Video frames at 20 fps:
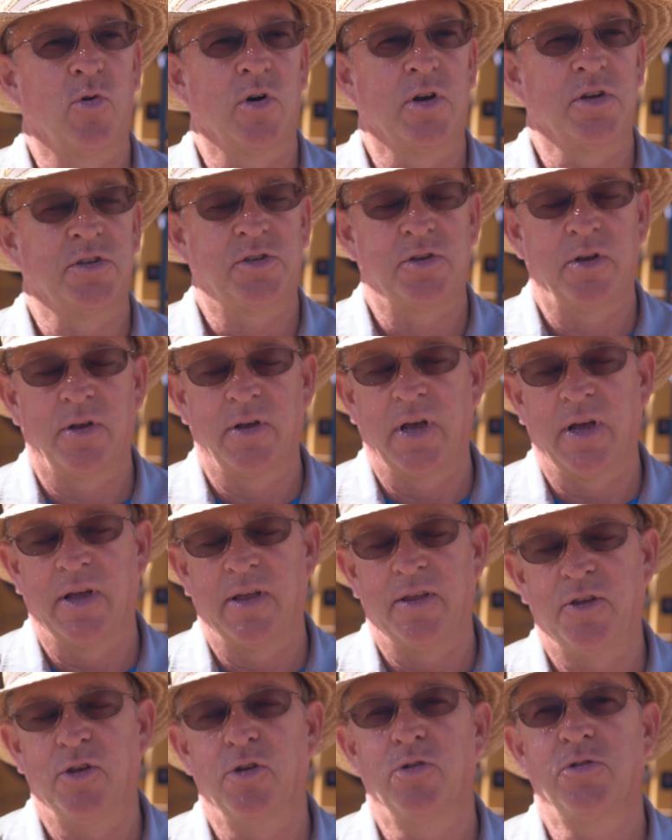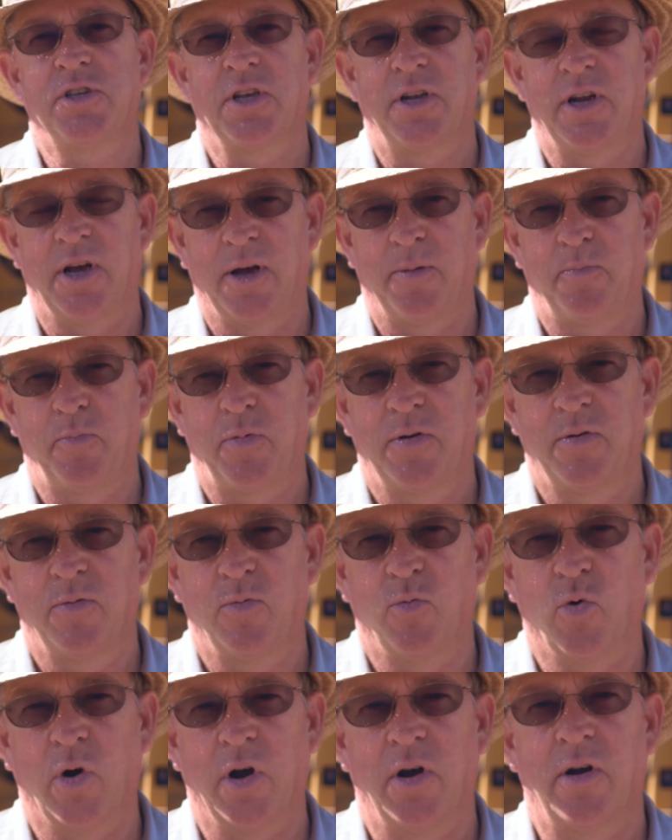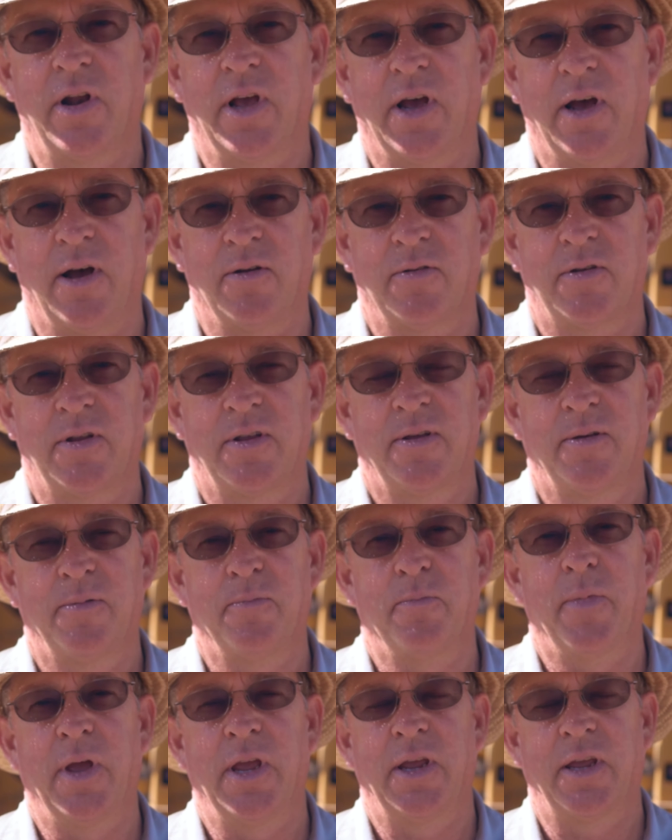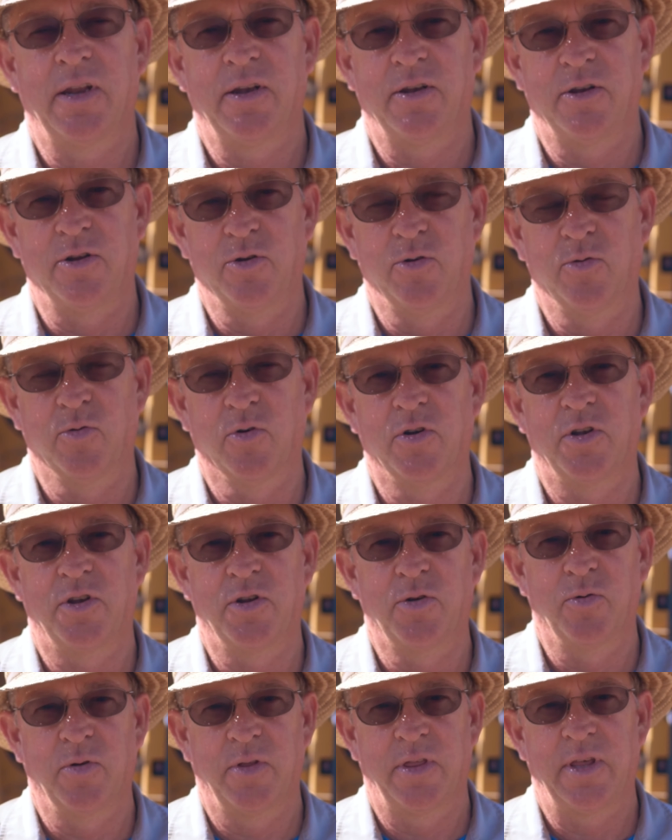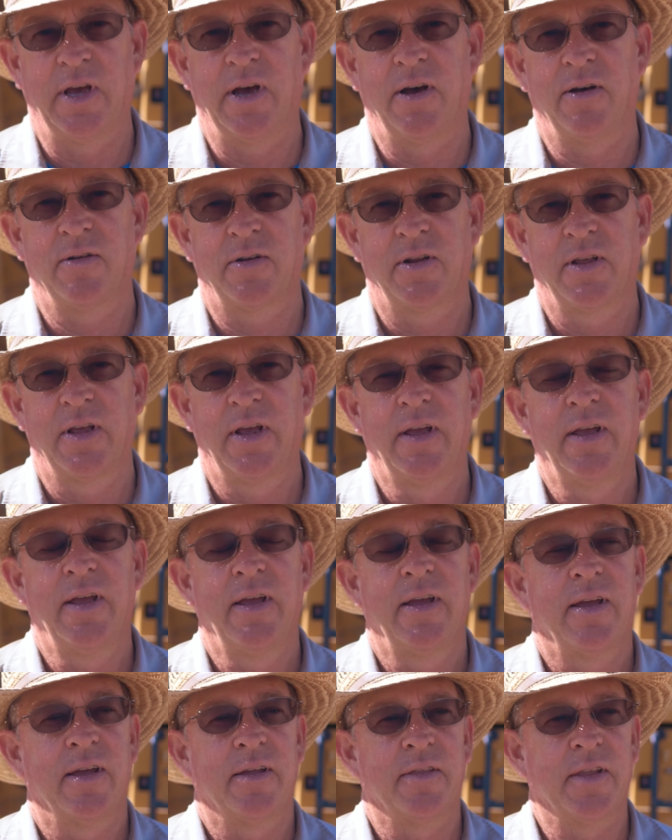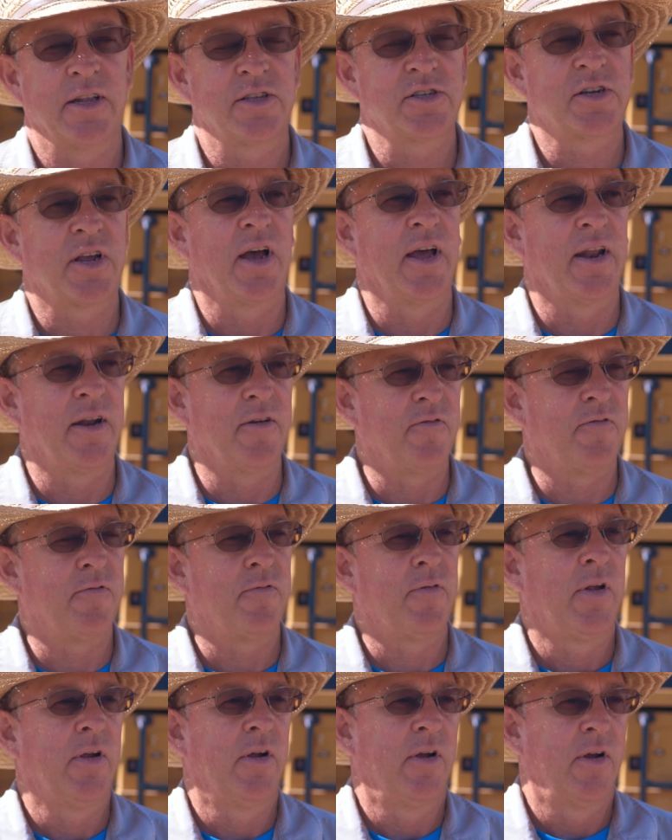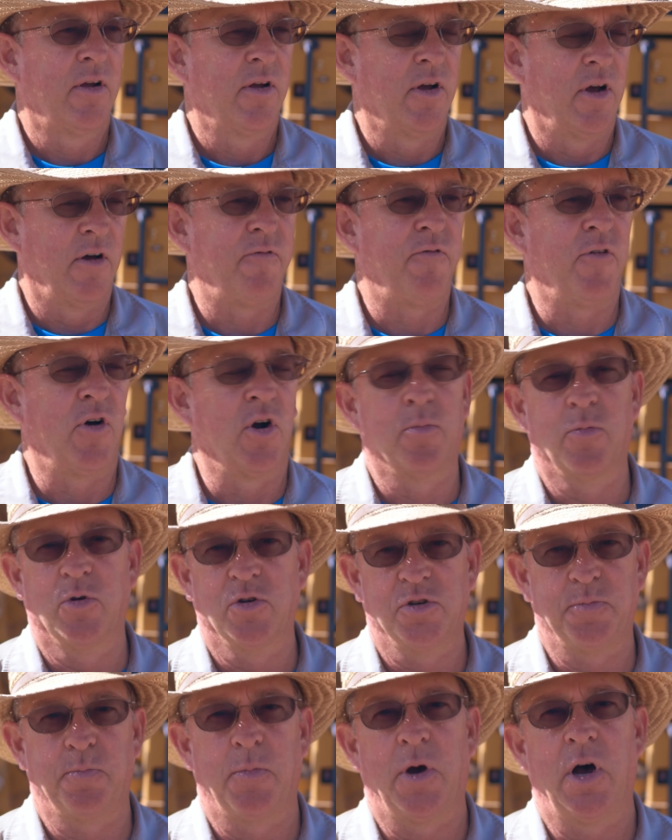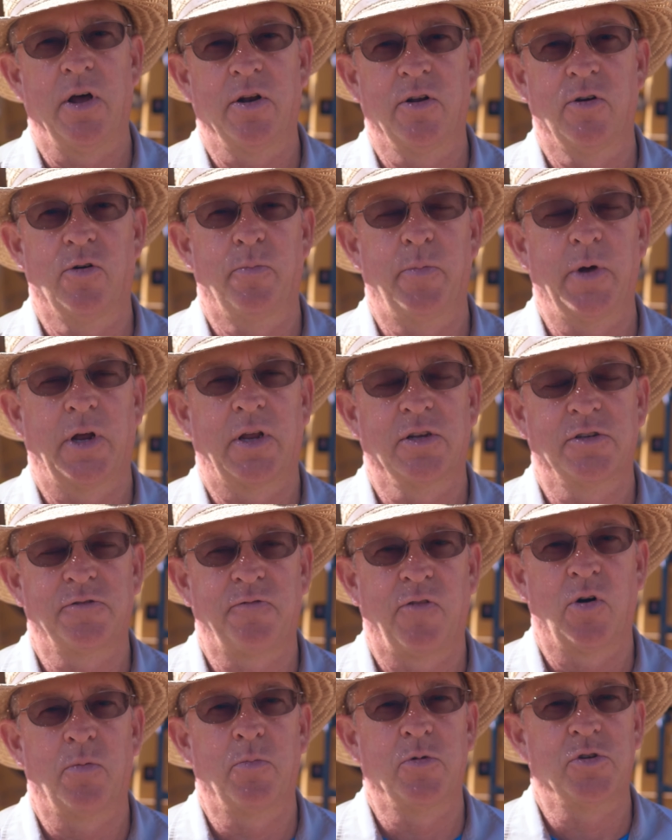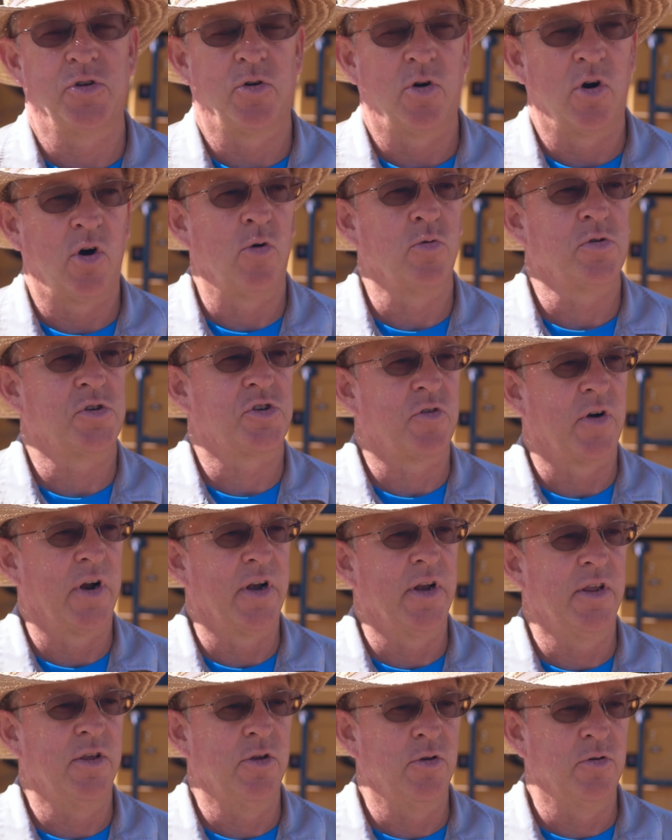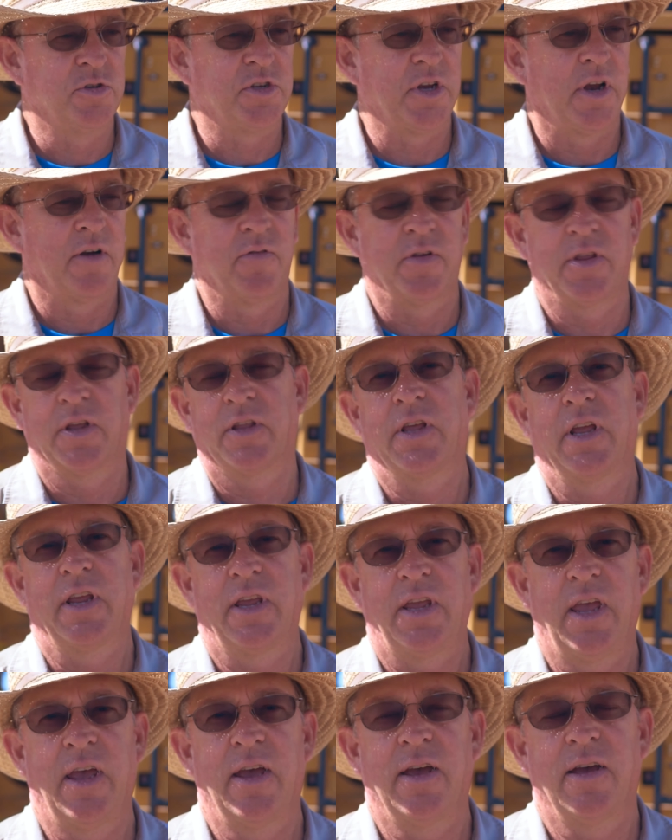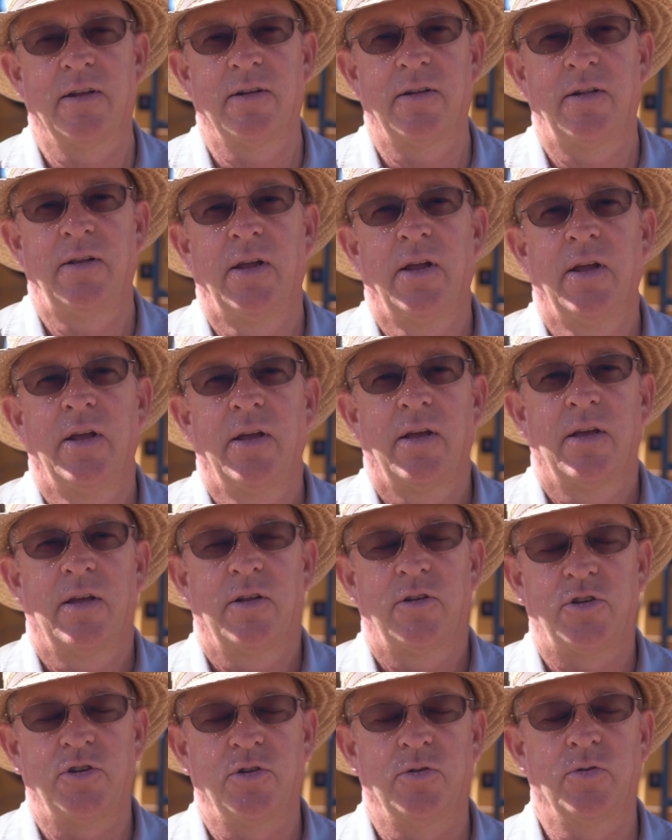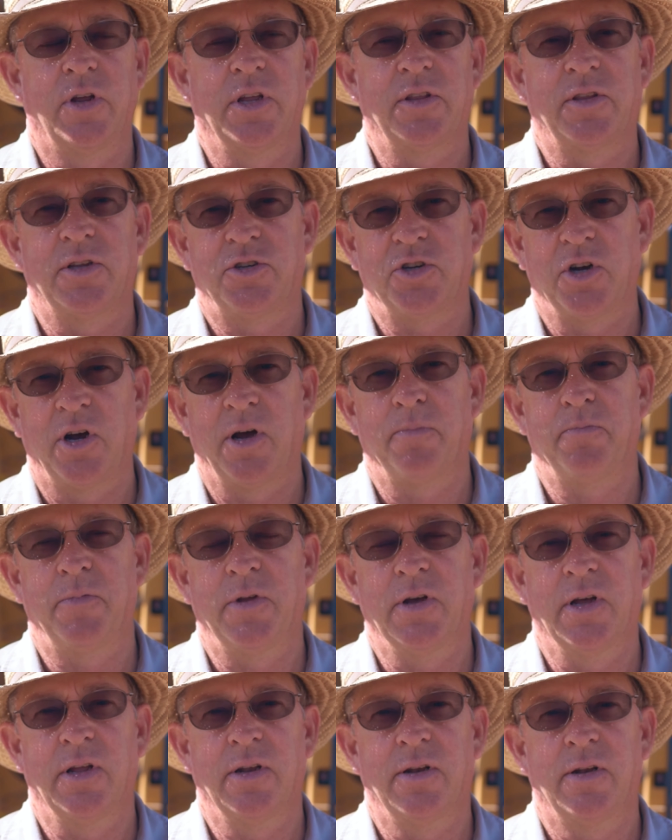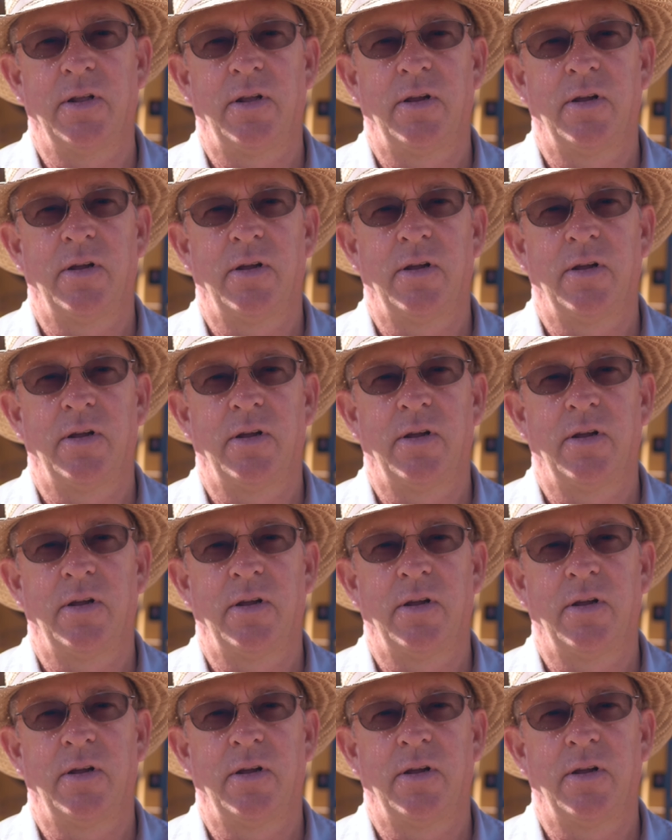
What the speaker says: was, use it up, wear it out, make it do or do without. And that's kind of a farmer's motto, because farmers are always trying to use everything they can to get the job done.